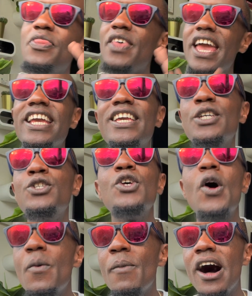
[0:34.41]
Thank you
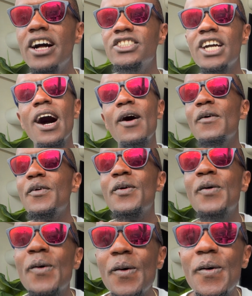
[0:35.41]
so much. How
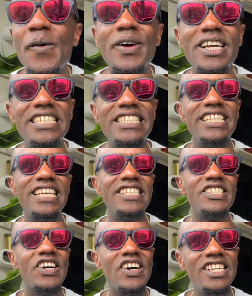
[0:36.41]
cool is this
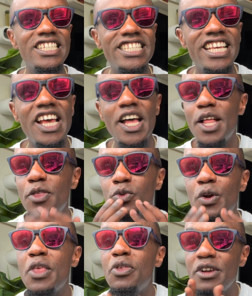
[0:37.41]
guys?
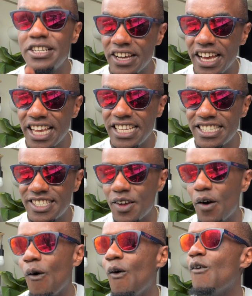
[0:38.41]
23 days
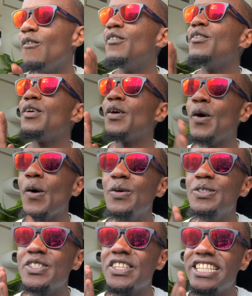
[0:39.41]
of
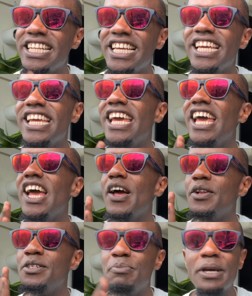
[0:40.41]
constantly
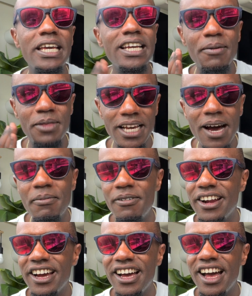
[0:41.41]
picking up the
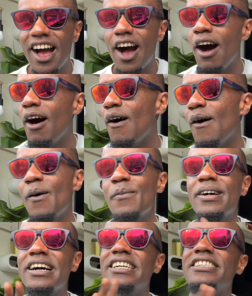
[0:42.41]
camera. Oh
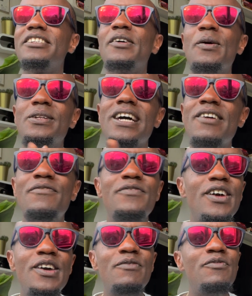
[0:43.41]
my God,
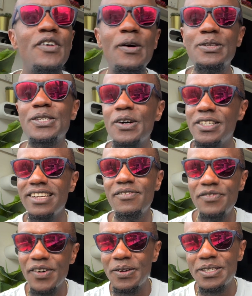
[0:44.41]
it feels good. It
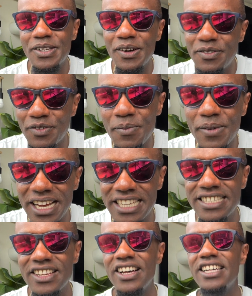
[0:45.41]
feels good from my
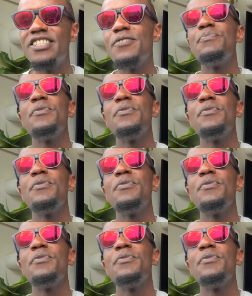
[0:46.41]
side.